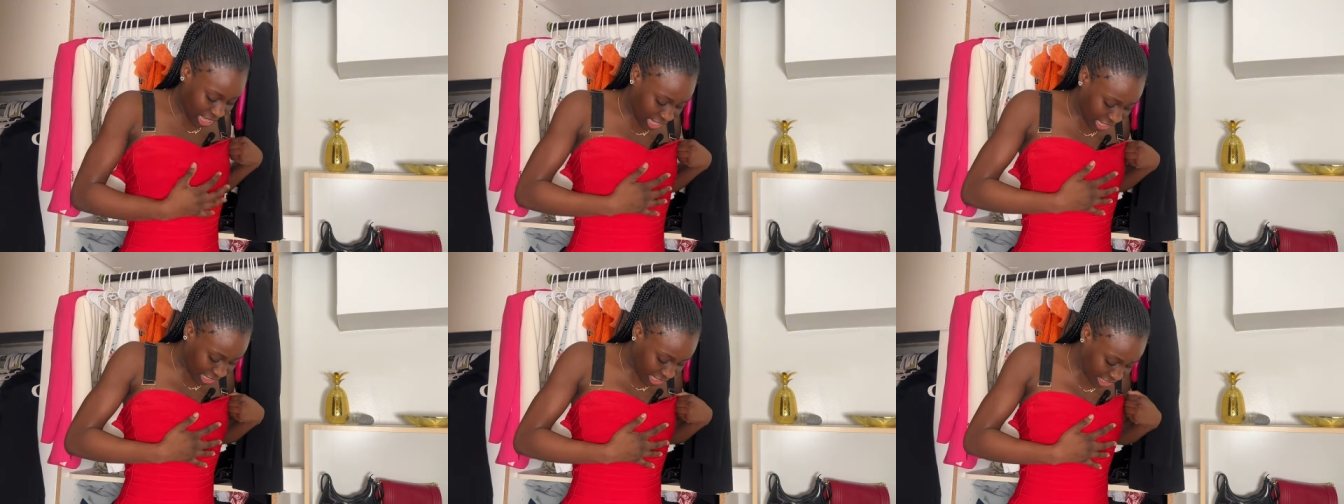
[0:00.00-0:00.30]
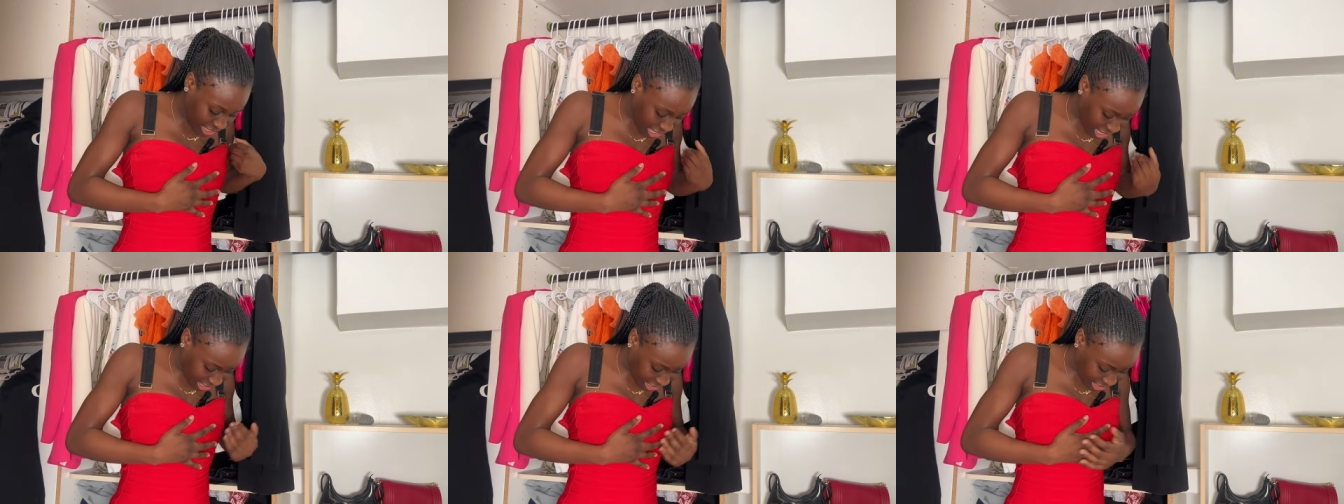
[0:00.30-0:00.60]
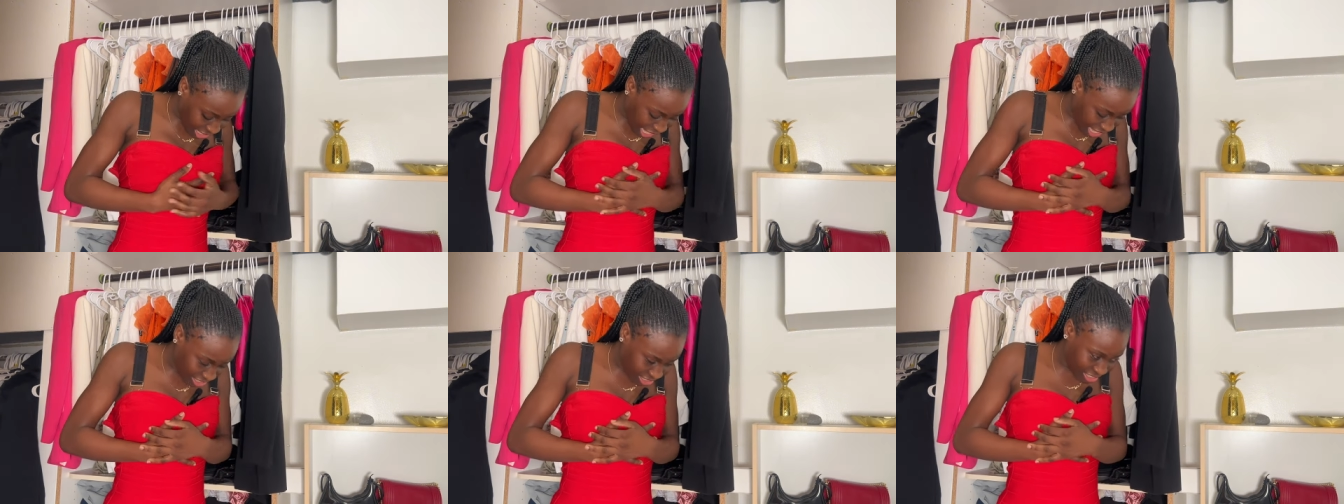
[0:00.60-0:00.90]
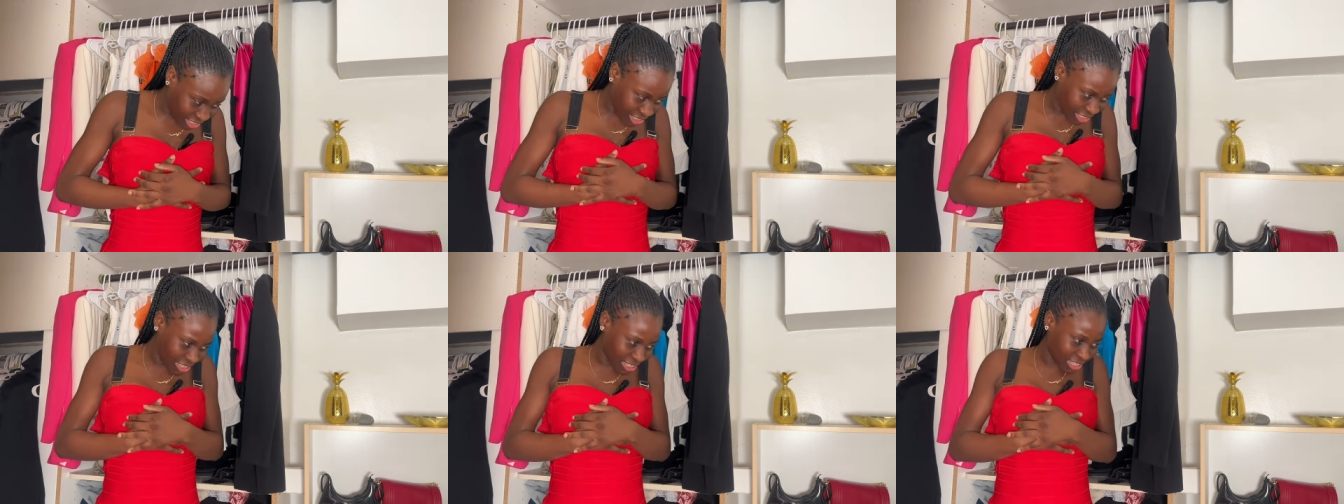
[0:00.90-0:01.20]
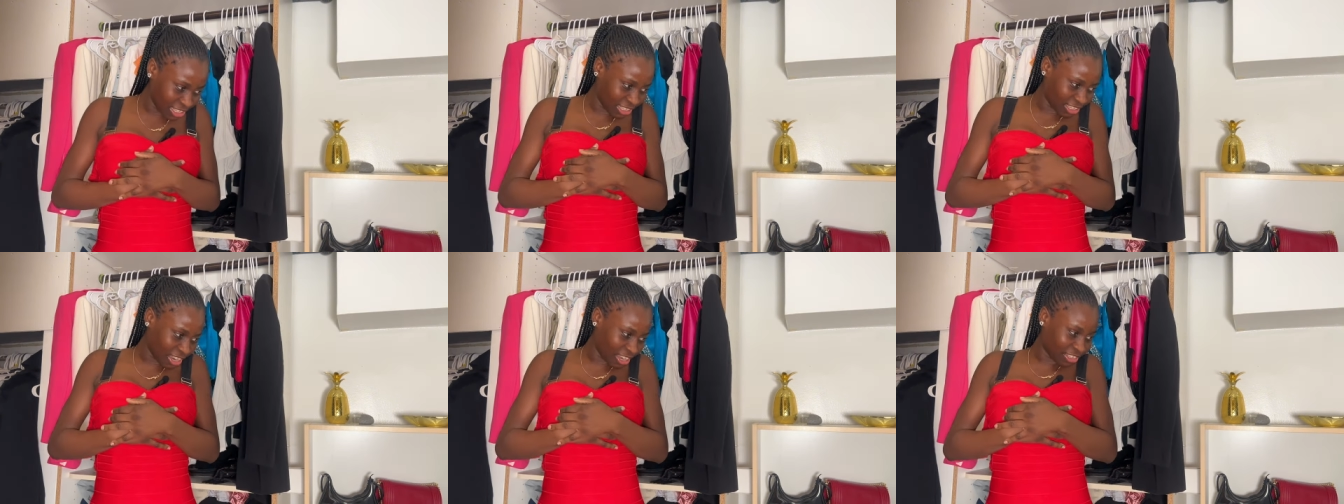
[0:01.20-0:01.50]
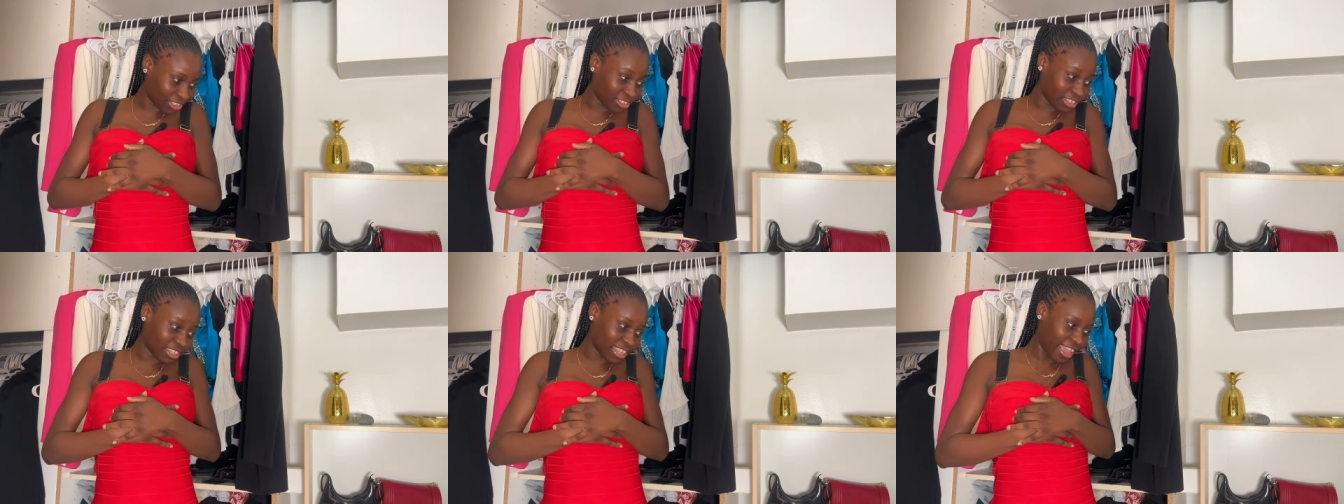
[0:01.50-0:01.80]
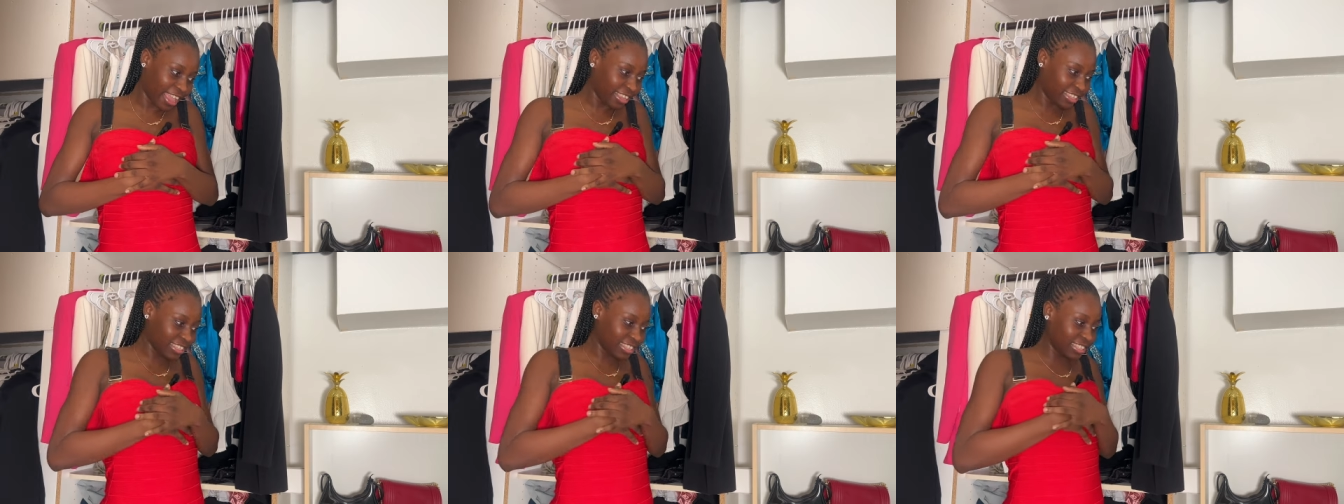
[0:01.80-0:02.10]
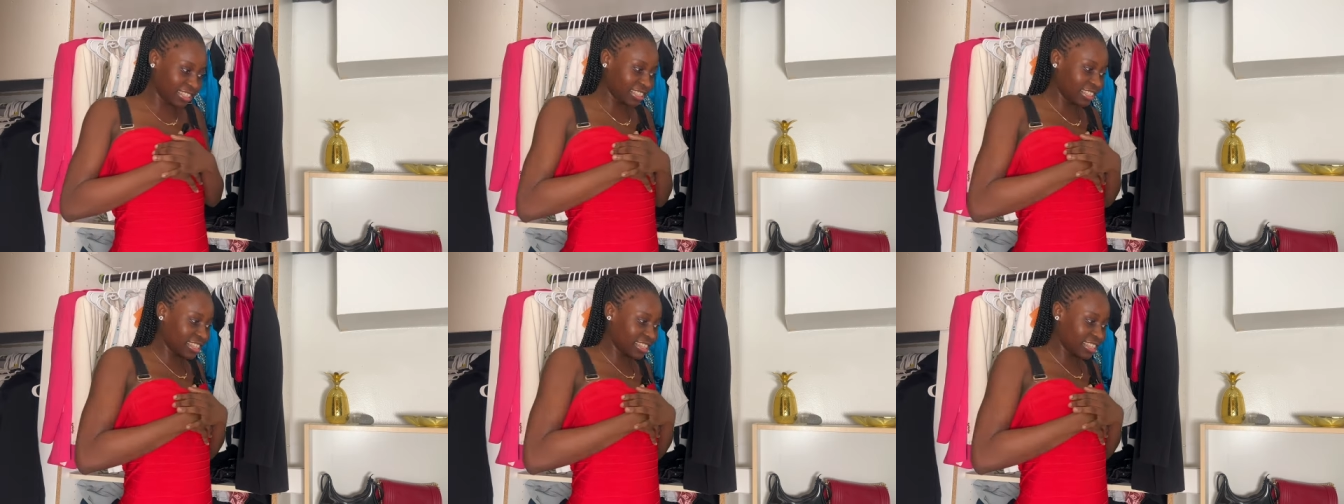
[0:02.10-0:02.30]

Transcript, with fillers: It's just that it's just too tight these